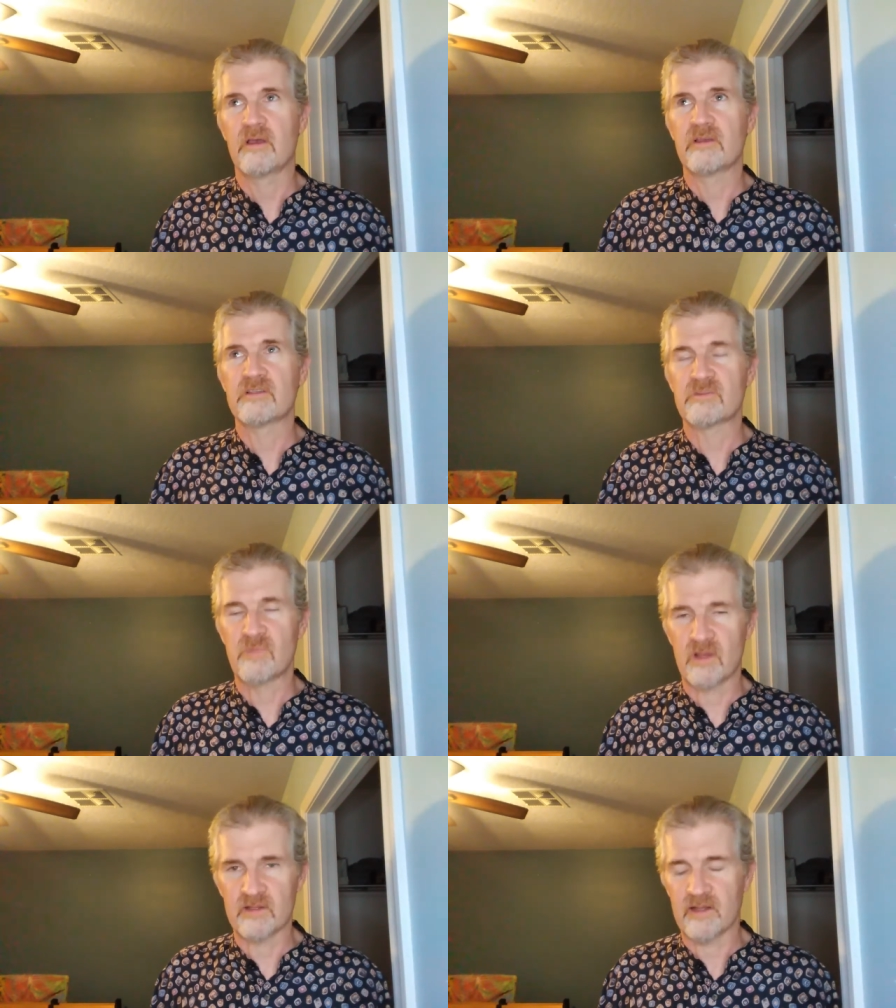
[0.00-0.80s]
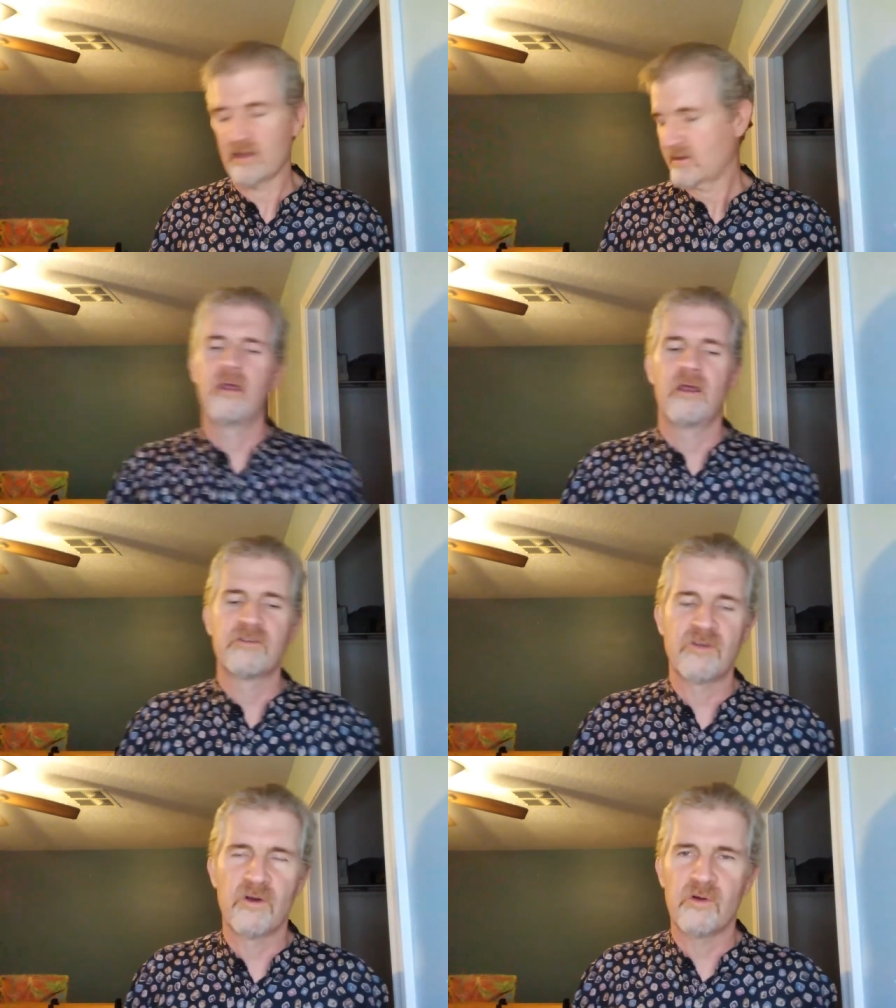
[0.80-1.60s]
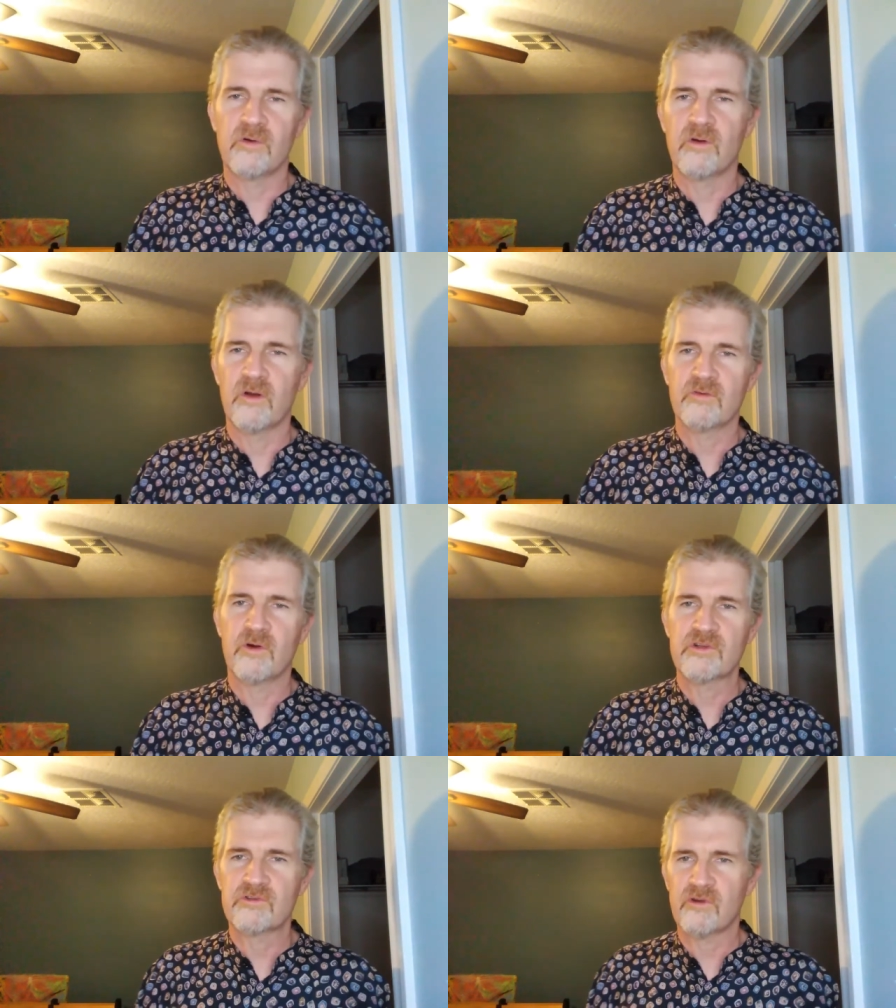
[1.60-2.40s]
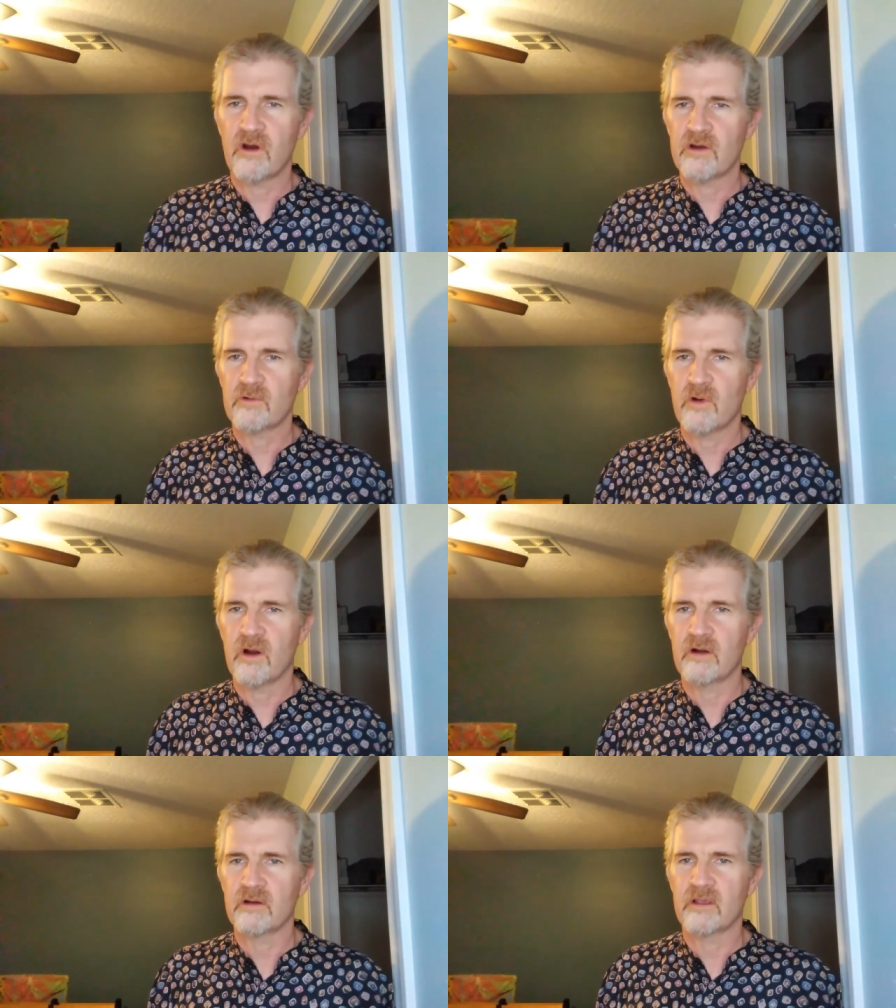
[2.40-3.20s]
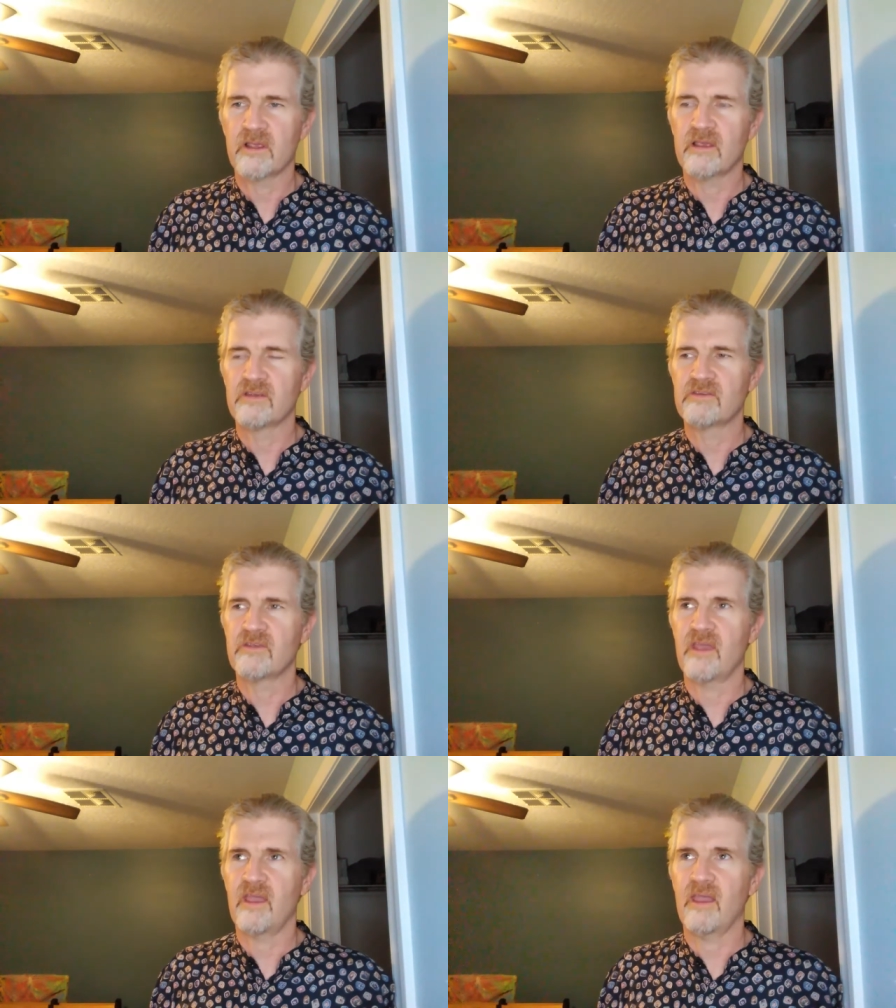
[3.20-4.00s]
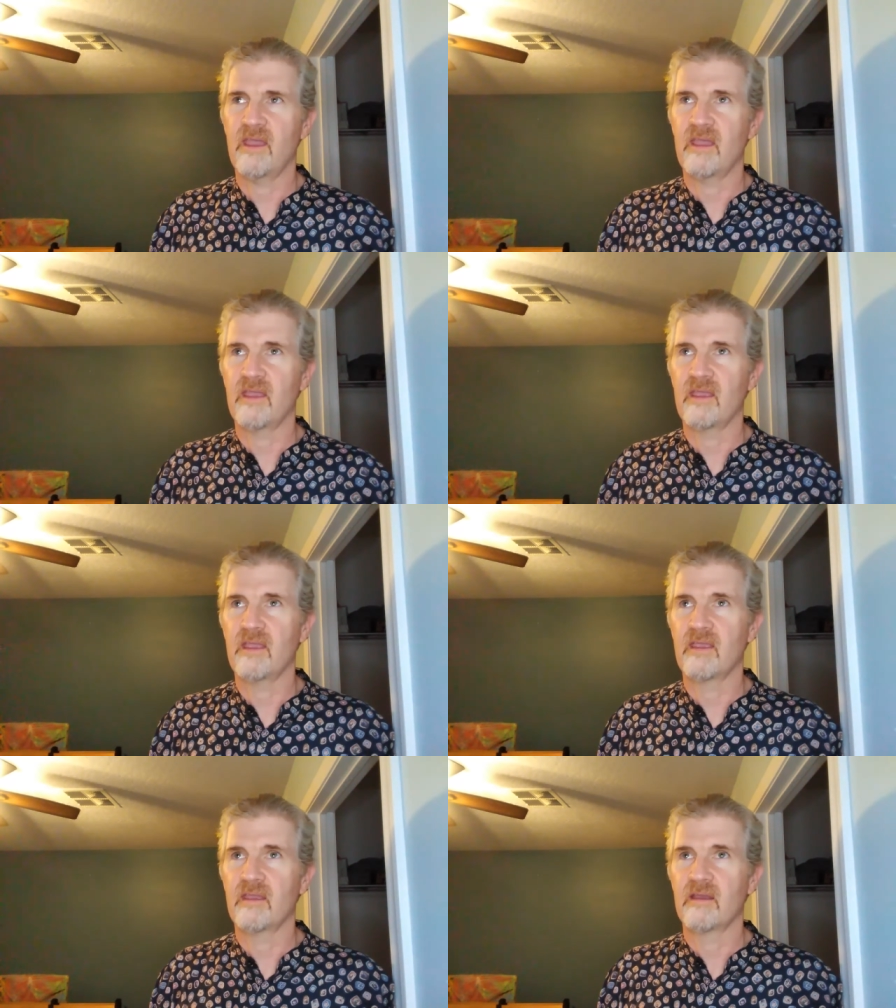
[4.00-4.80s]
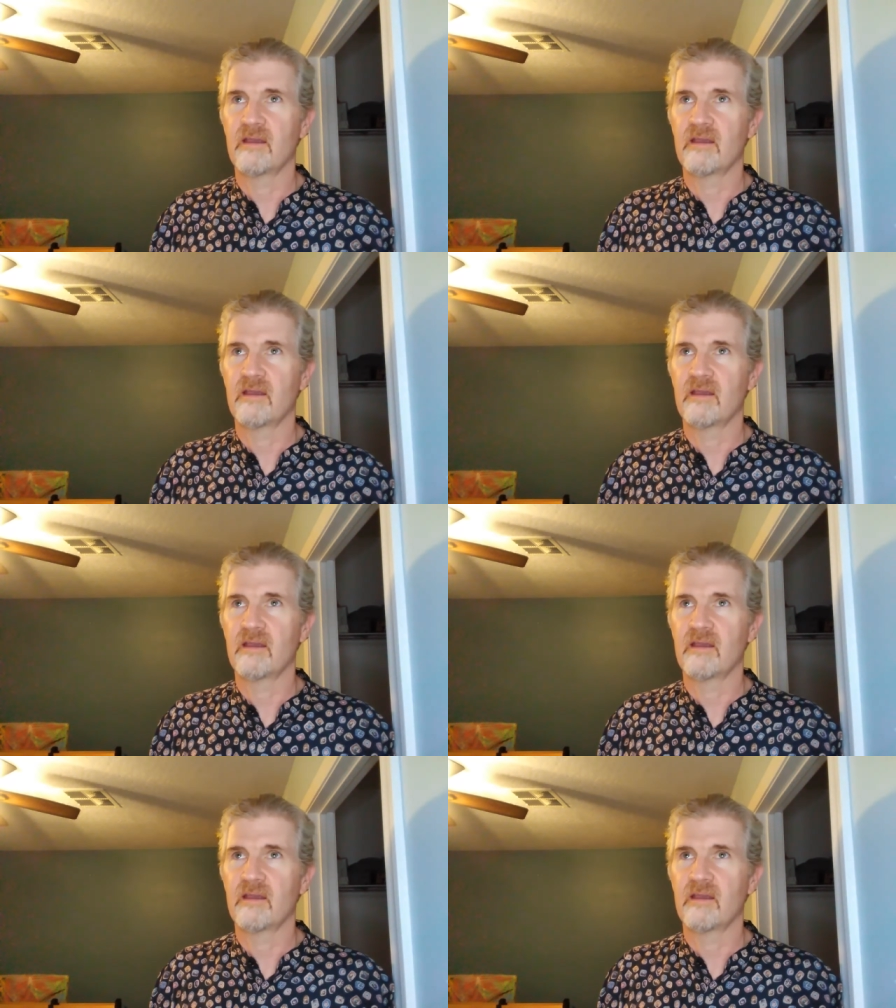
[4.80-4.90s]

smelled like. So, of course, Drakkar Noir is a